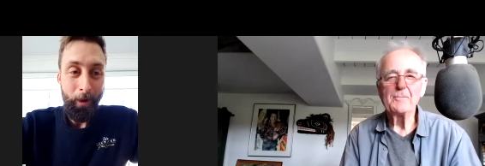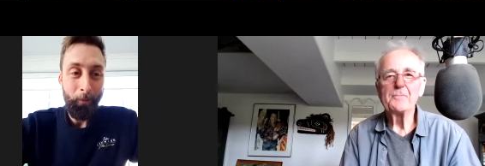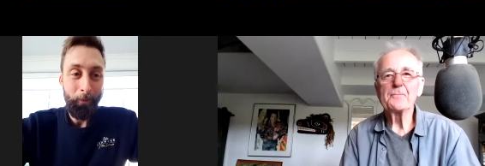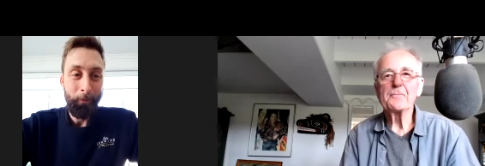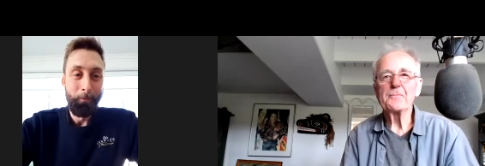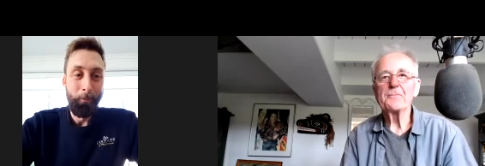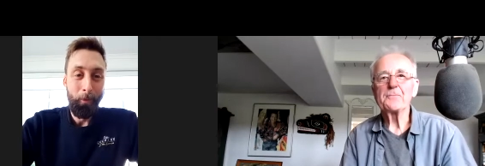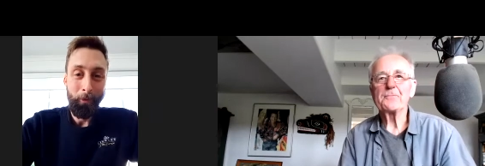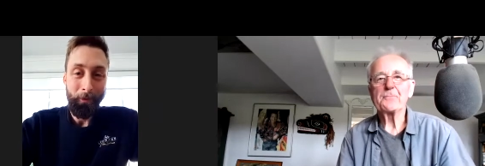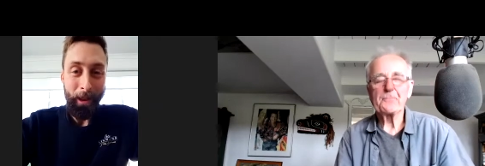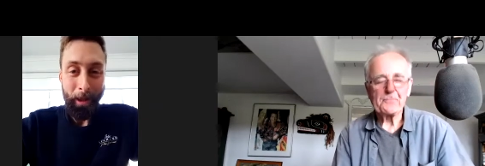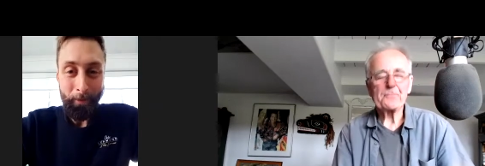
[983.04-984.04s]
Speaker 1: I was more
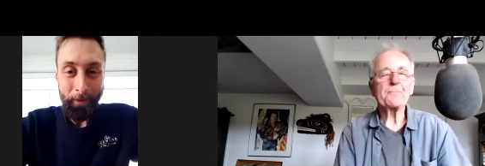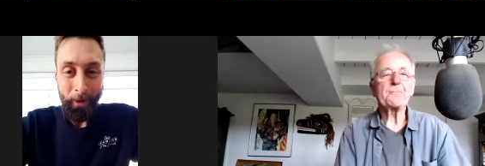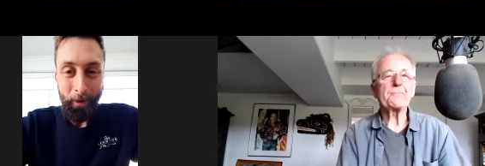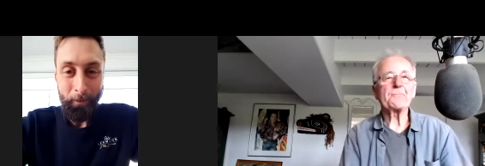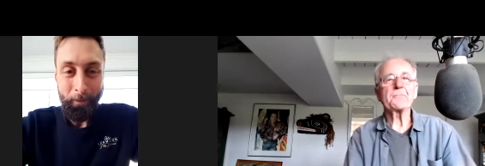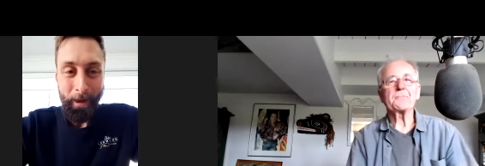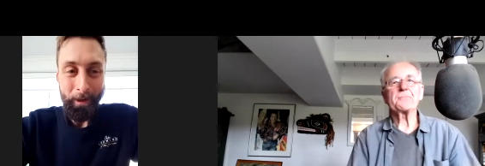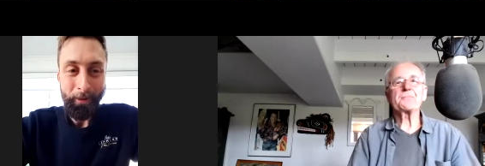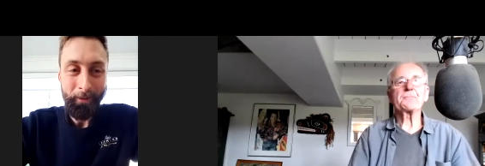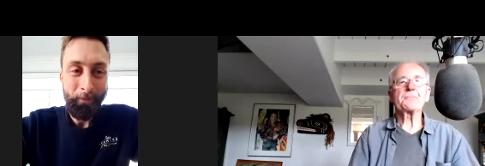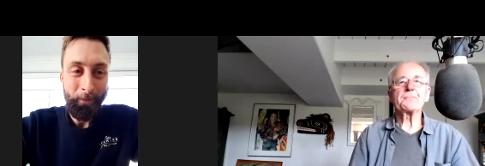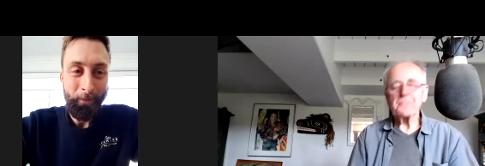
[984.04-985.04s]
than happy to help out
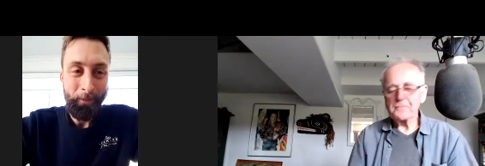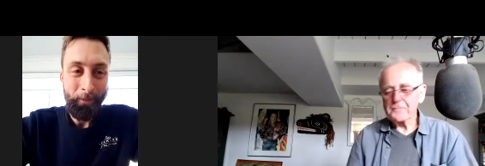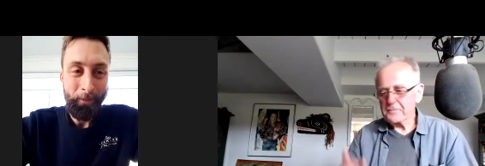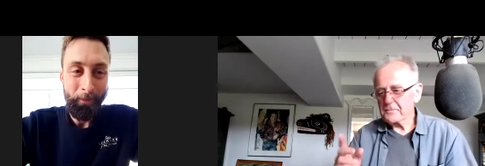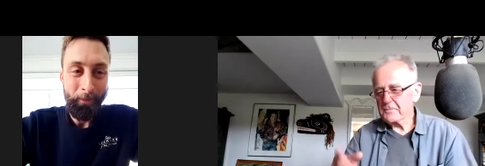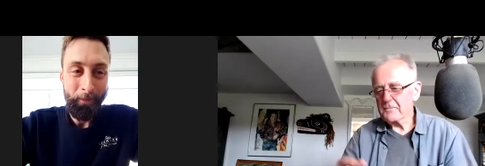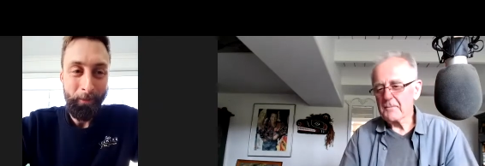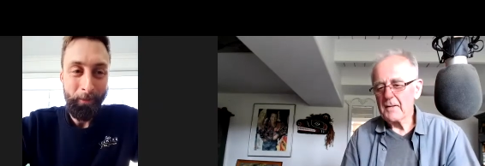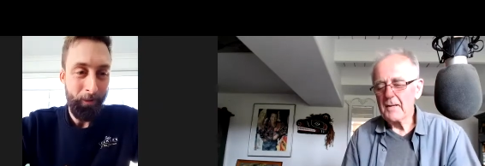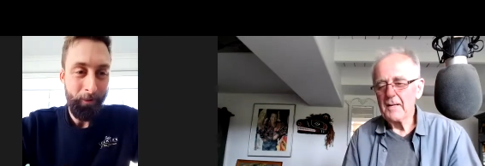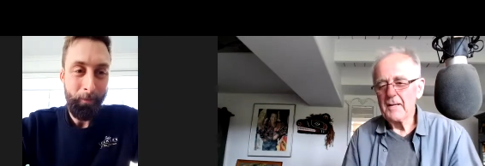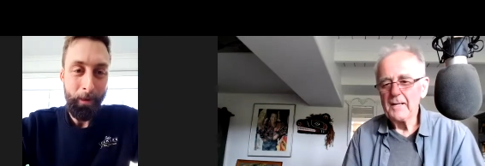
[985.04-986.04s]
because uh,
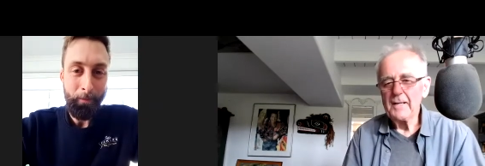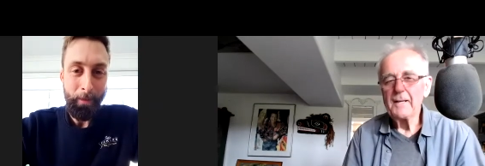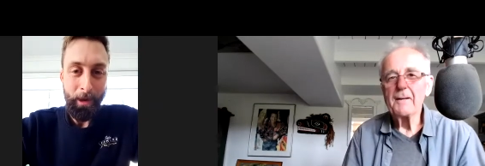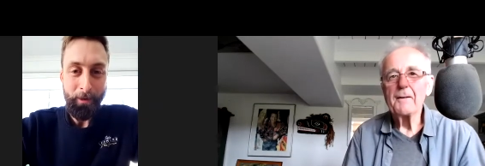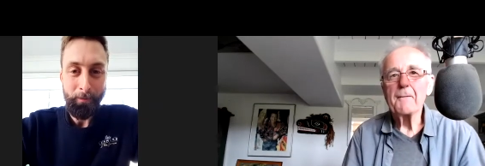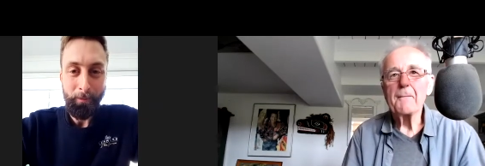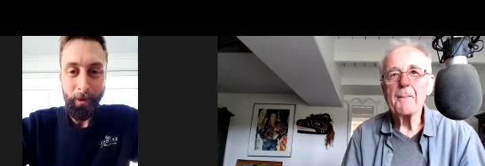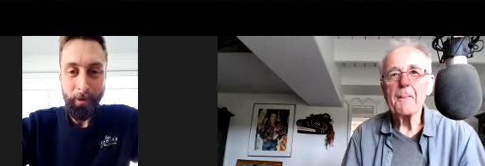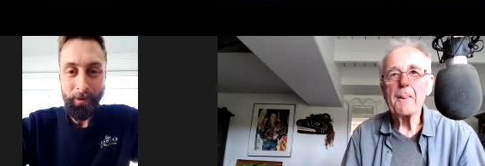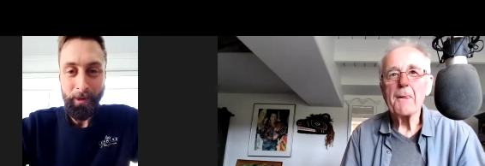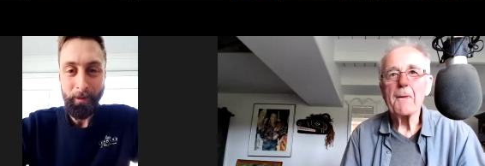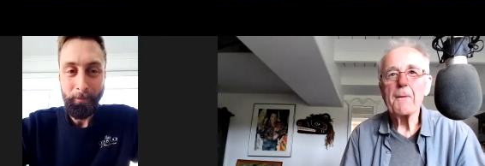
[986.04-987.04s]
you know it's been a passion
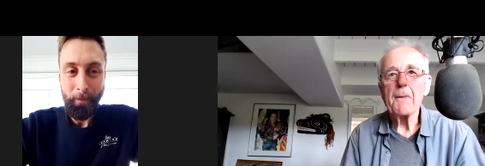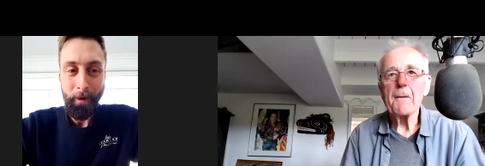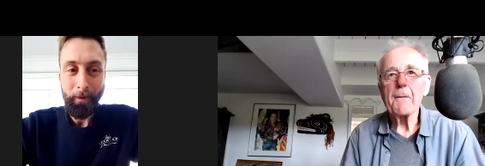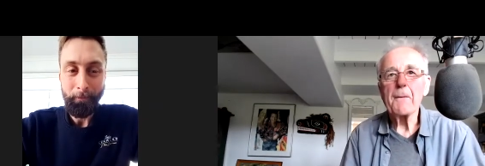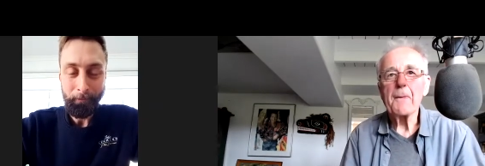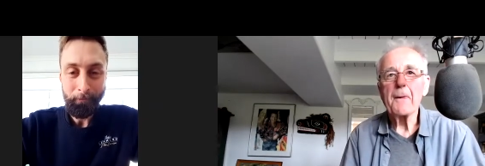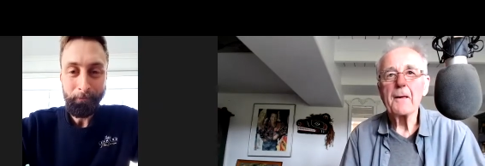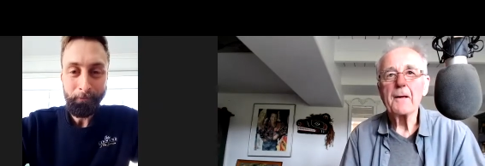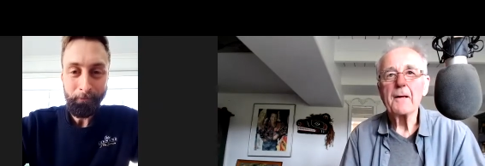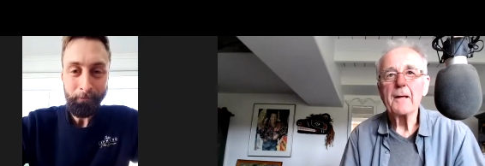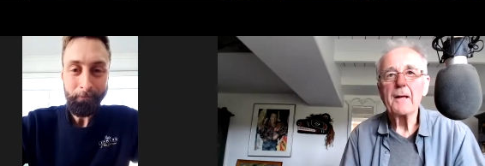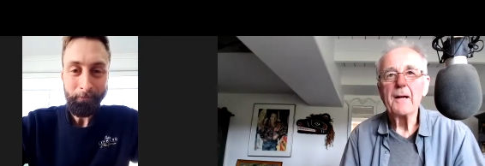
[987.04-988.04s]
project of mine.
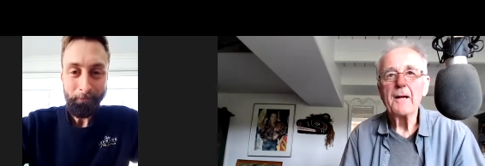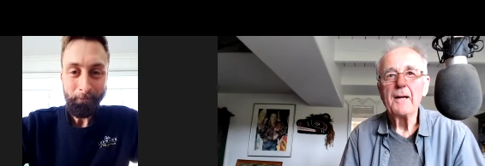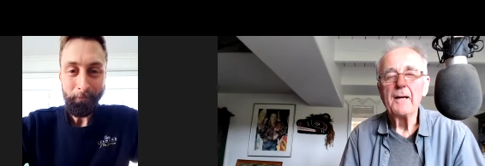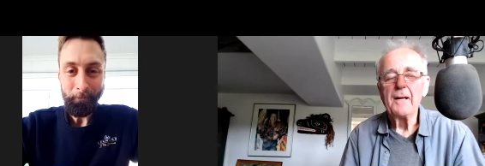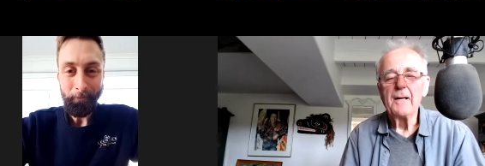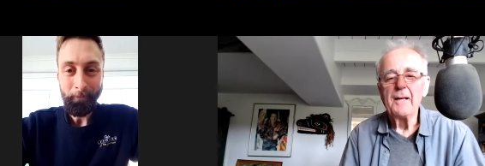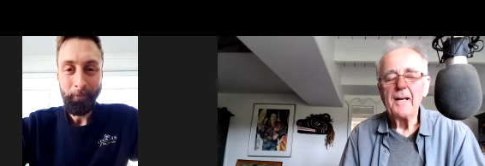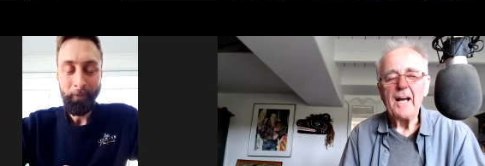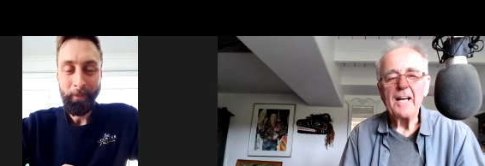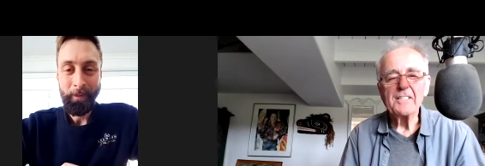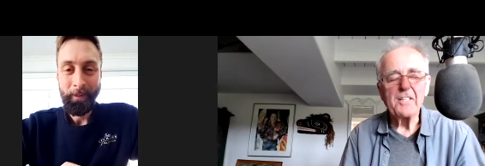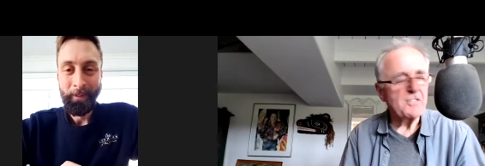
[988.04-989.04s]

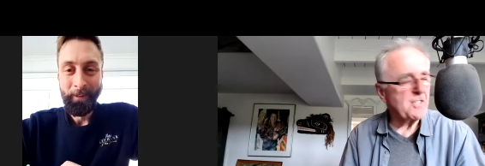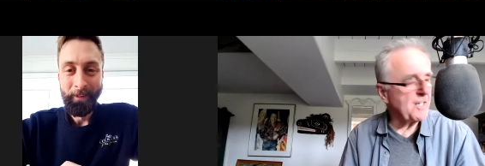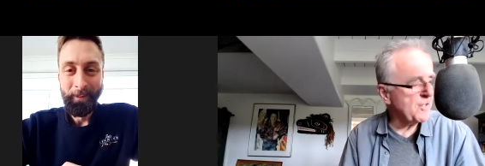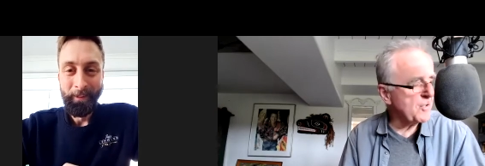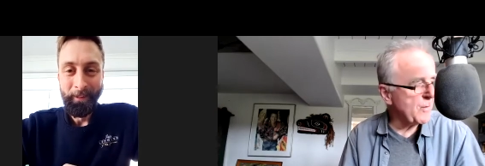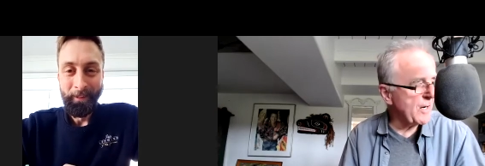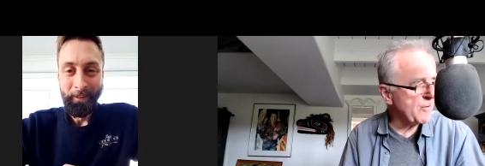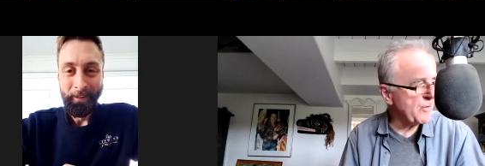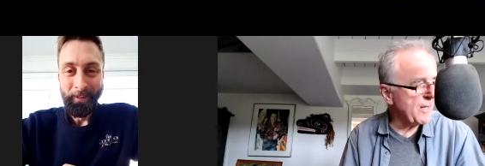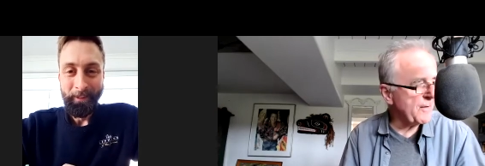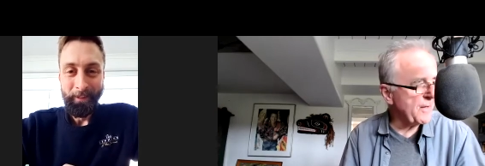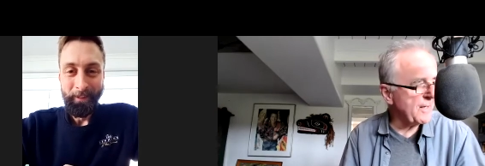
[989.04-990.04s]
Speaker 2: Actually, there's another winery I
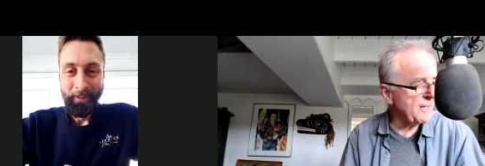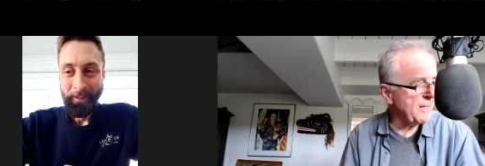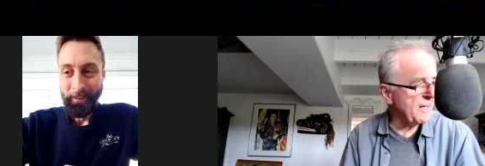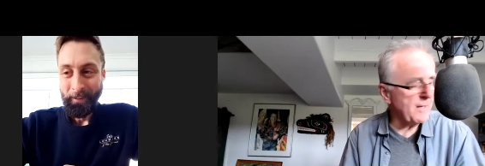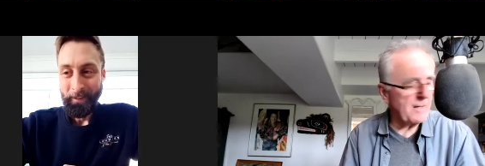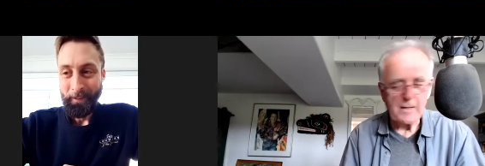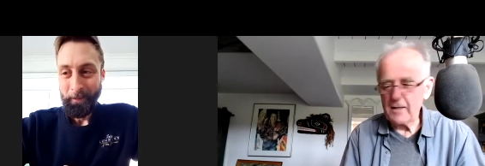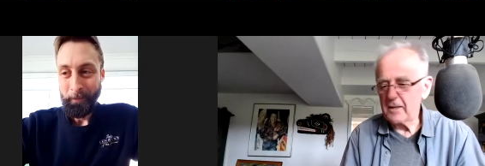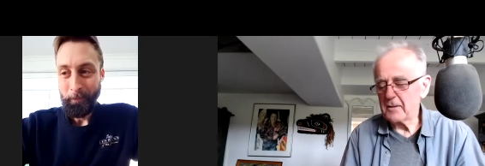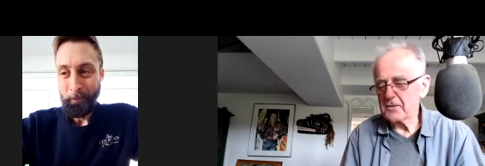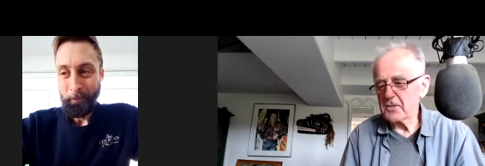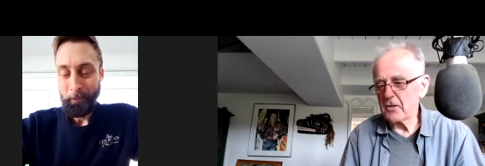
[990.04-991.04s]
think in uh, uh,
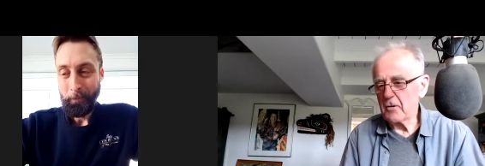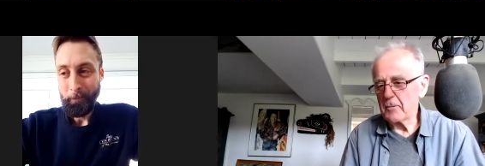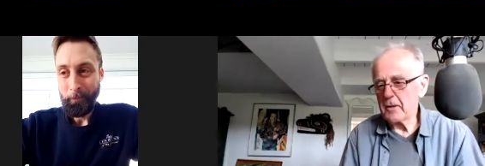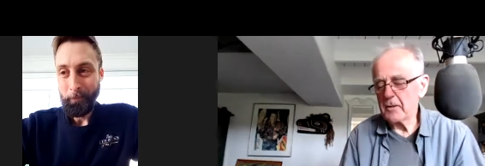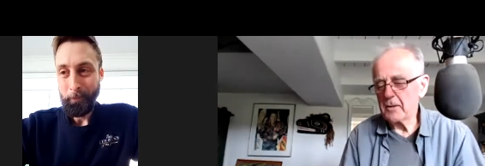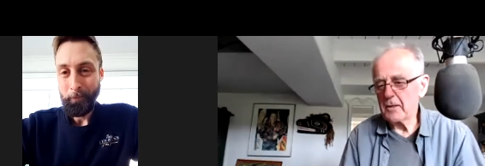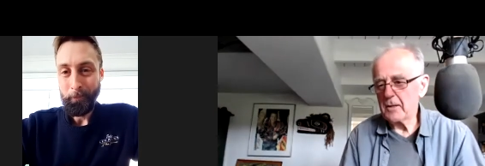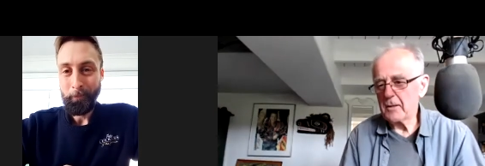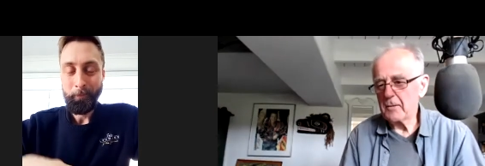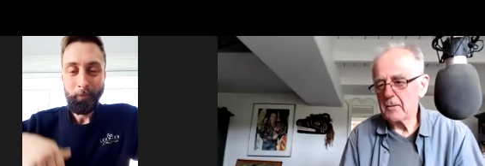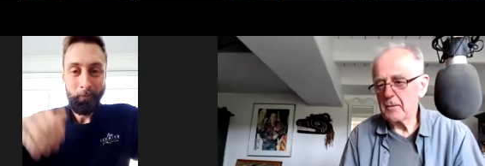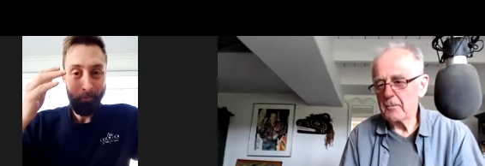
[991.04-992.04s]
Sonoma,
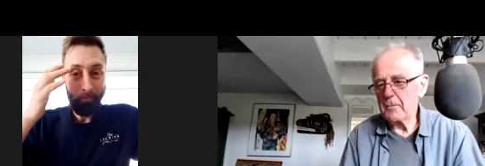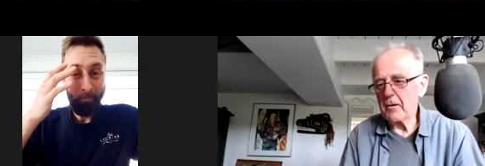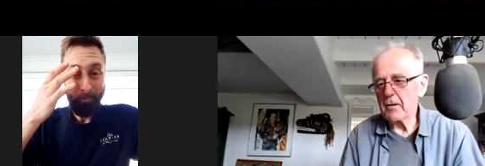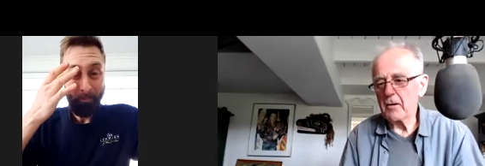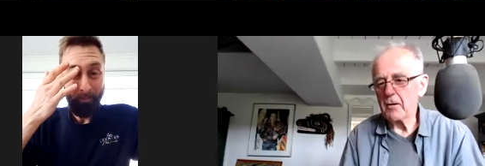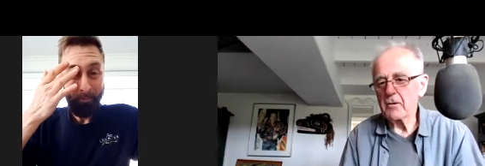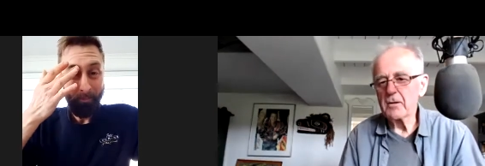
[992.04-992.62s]
uh, Beringer.